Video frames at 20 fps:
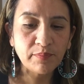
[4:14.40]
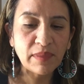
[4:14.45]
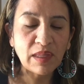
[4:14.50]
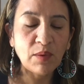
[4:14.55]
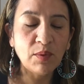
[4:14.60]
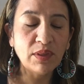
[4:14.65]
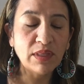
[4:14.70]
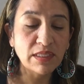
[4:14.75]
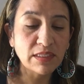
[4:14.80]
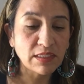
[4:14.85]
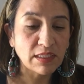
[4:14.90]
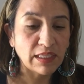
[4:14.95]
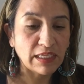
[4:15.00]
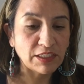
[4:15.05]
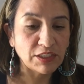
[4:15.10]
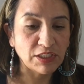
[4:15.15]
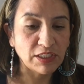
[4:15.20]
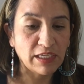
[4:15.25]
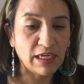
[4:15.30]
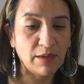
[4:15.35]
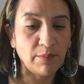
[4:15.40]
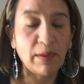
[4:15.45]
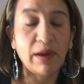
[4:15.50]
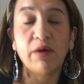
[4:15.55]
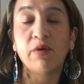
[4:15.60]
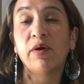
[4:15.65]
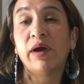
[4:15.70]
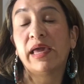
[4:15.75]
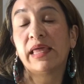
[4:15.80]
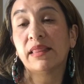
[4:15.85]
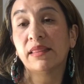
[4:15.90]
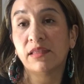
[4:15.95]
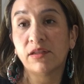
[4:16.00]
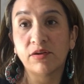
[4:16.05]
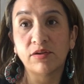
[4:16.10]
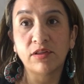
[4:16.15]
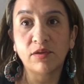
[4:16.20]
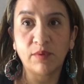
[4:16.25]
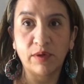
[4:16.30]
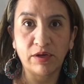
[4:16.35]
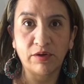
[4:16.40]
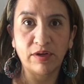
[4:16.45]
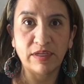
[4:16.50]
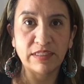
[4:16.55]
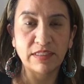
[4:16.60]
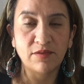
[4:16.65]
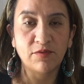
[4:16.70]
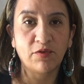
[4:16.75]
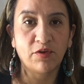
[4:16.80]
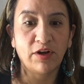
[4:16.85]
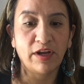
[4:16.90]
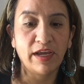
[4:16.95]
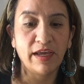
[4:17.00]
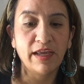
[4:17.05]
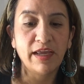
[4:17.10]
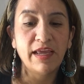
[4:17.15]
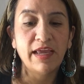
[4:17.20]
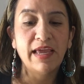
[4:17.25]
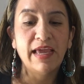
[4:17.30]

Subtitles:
When this collection came out, I literally went crazy for it.